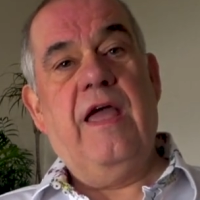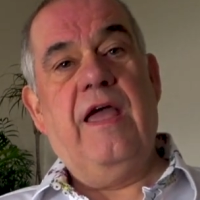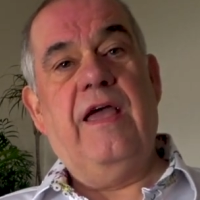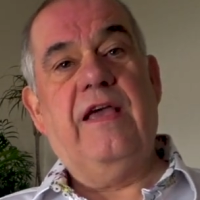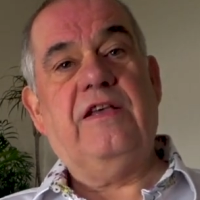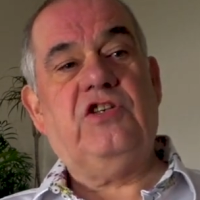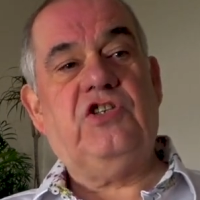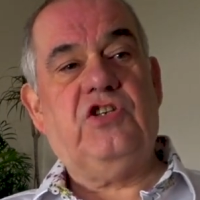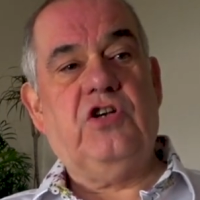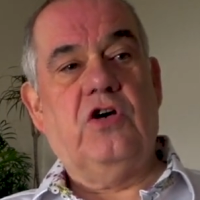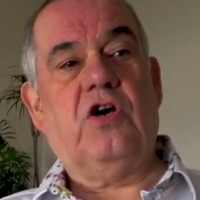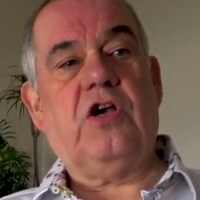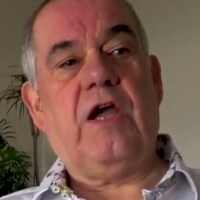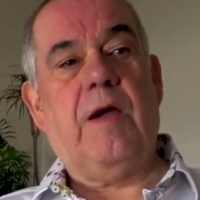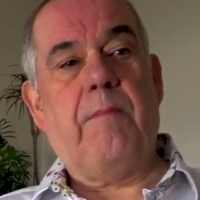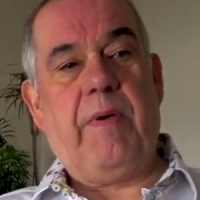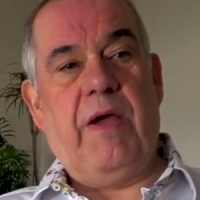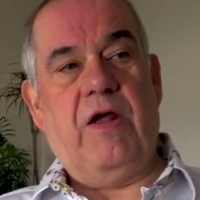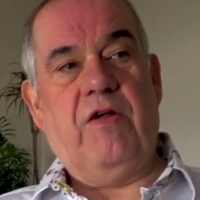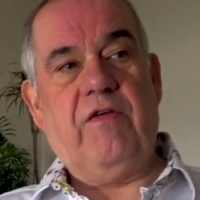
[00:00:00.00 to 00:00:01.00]
is Chuck
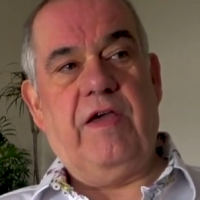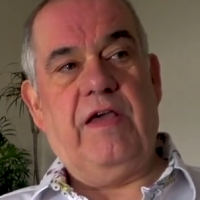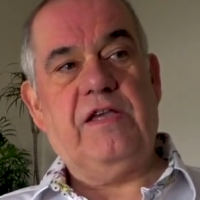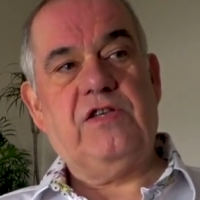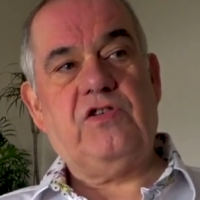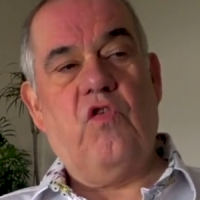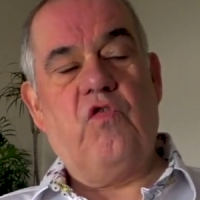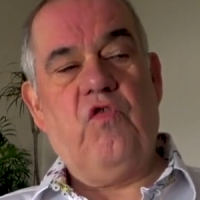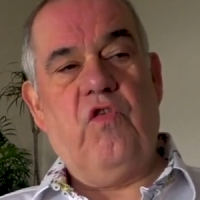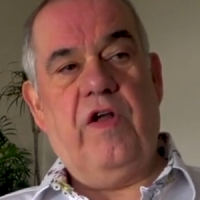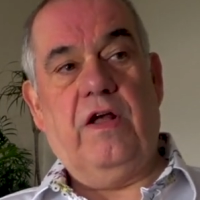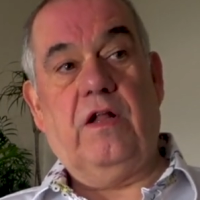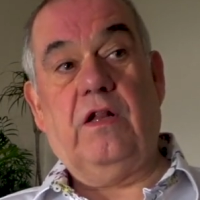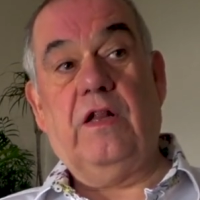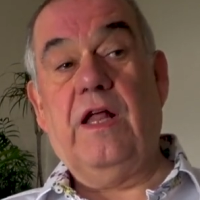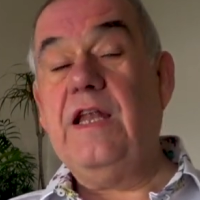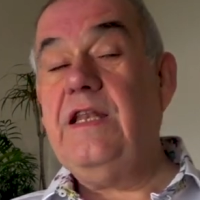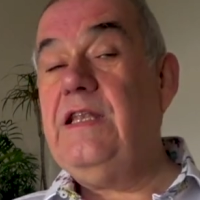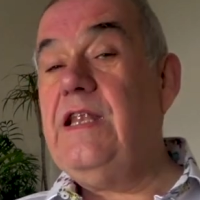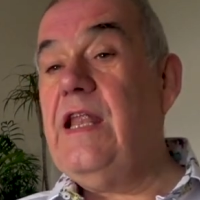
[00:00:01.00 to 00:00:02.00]
Berry's
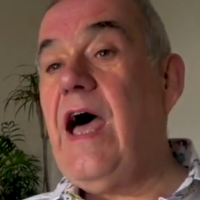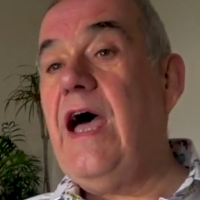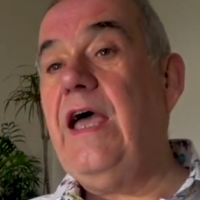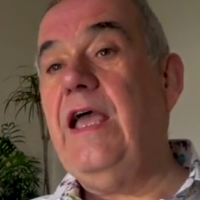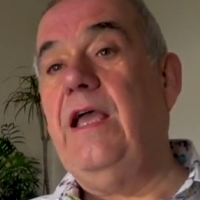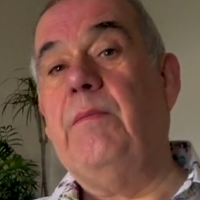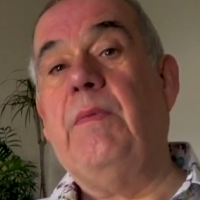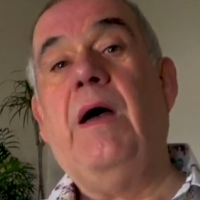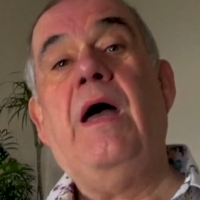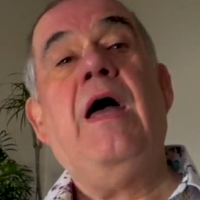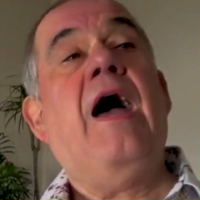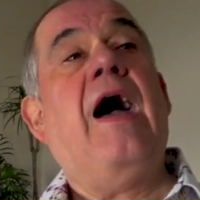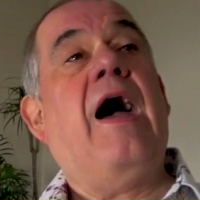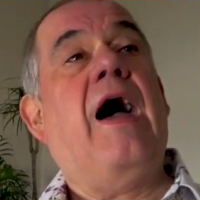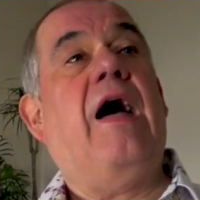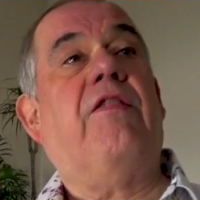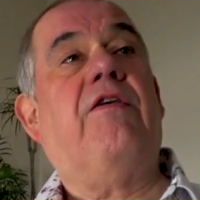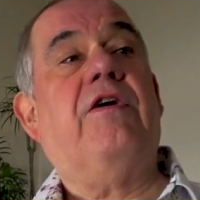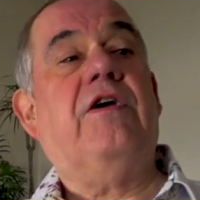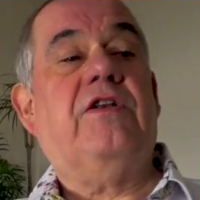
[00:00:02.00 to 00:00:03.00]
real name,
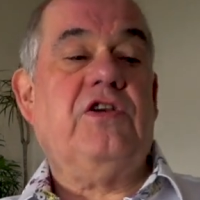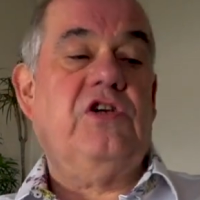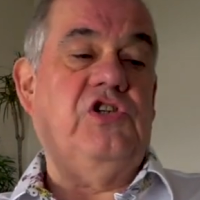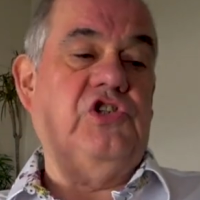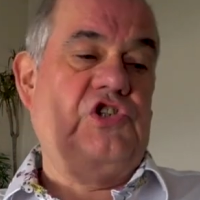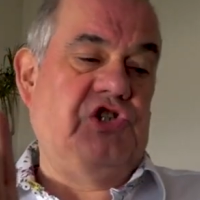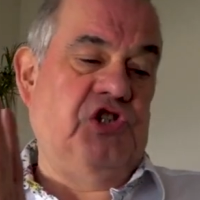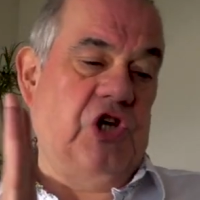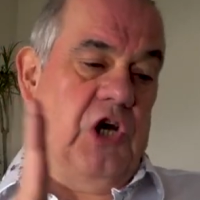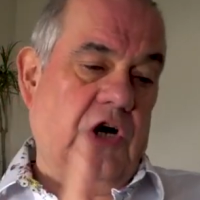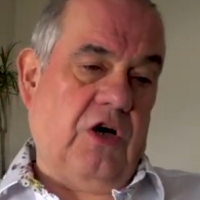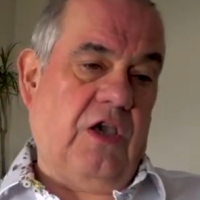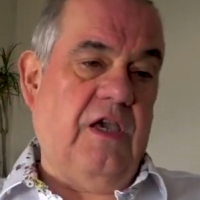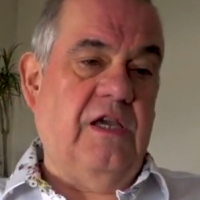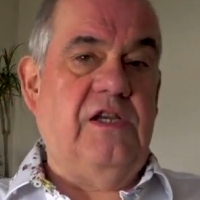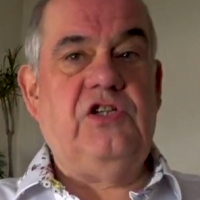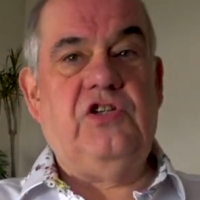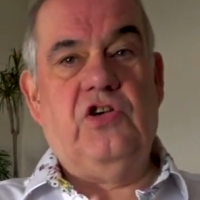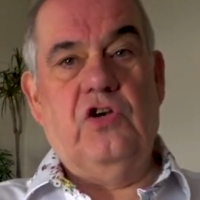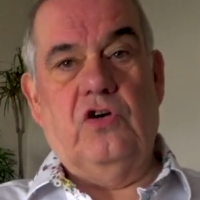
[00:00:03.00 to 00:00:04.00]
and that Chuck
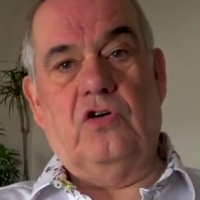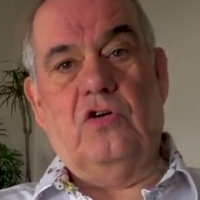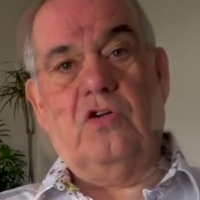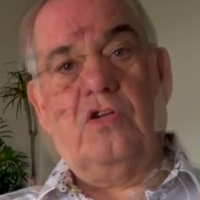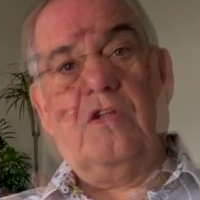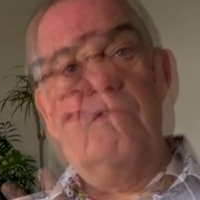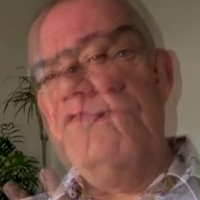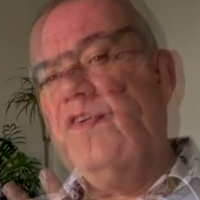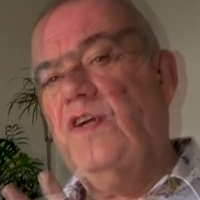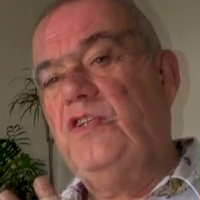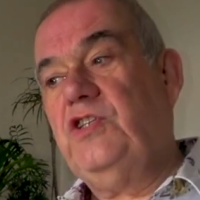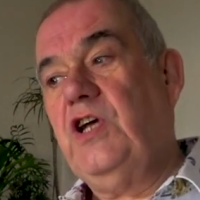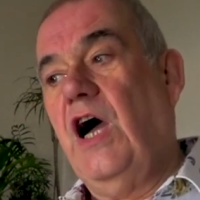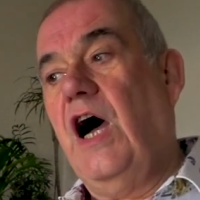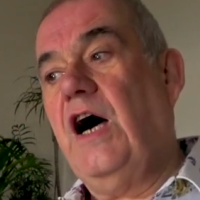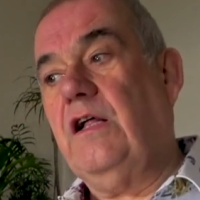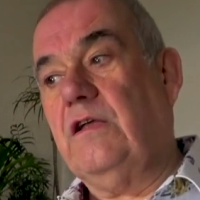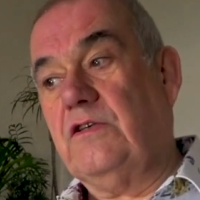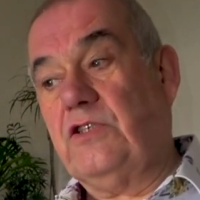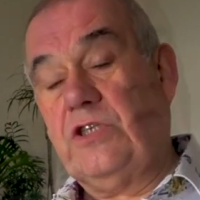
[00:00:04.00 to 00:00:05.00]
is short for
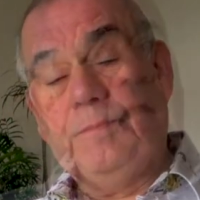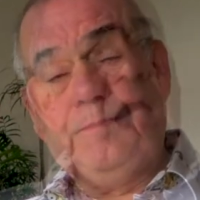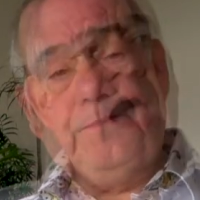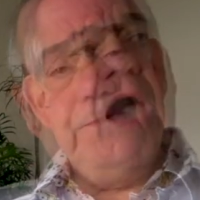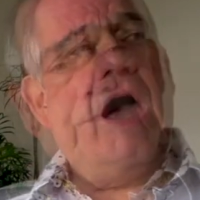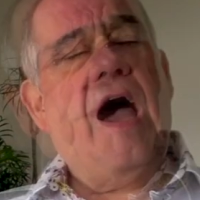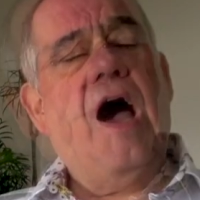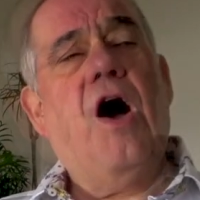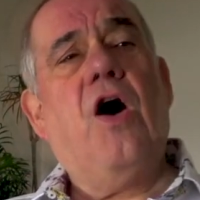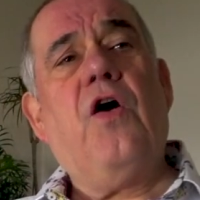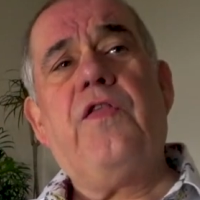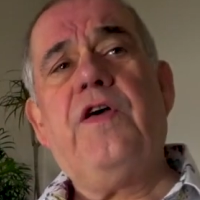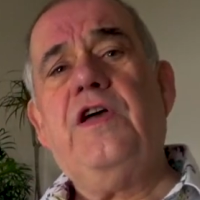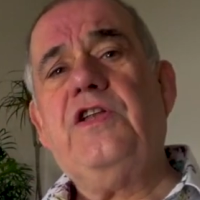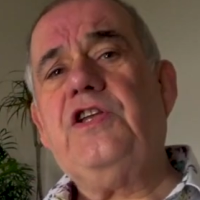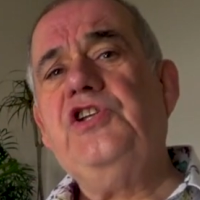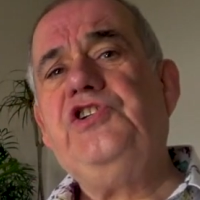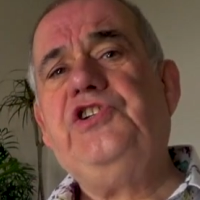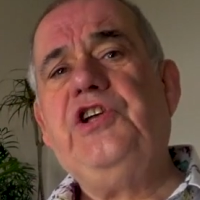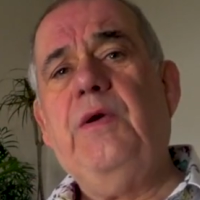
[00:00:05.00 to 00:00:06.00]
Charles. Or
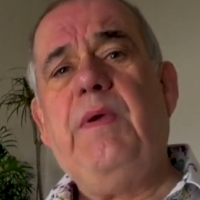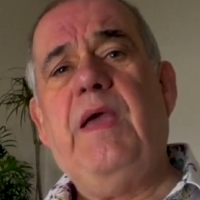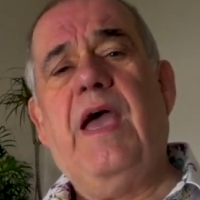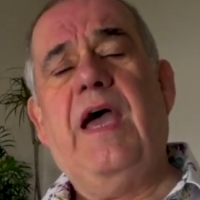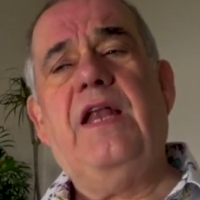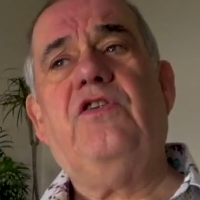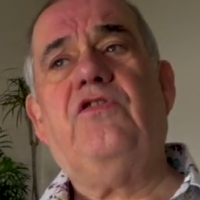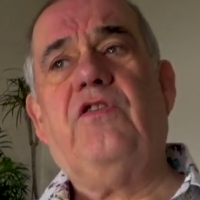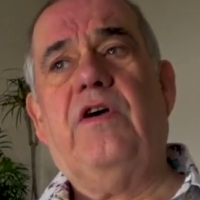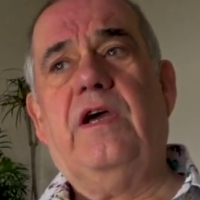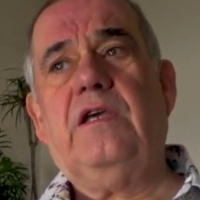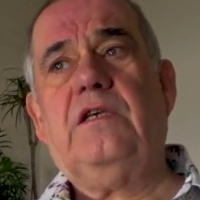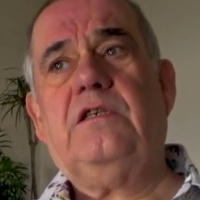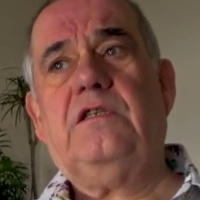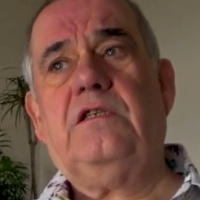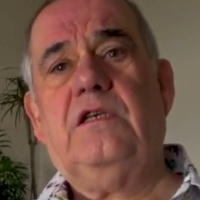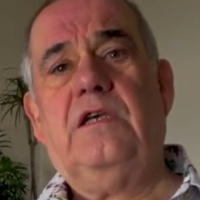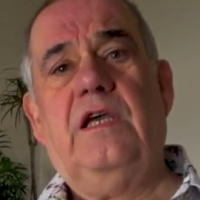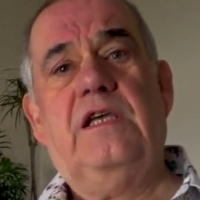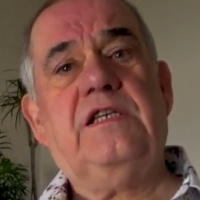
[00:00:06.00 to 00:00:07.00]
that Jimi
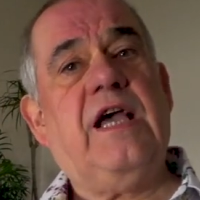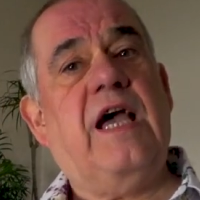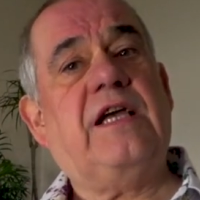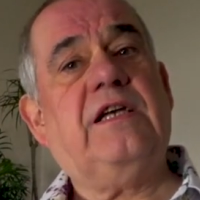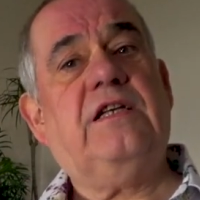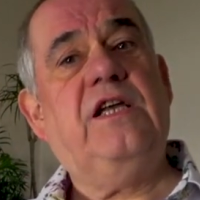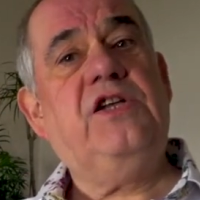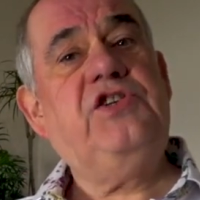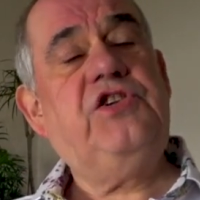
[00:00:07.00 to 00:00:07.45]
Hendrix is actually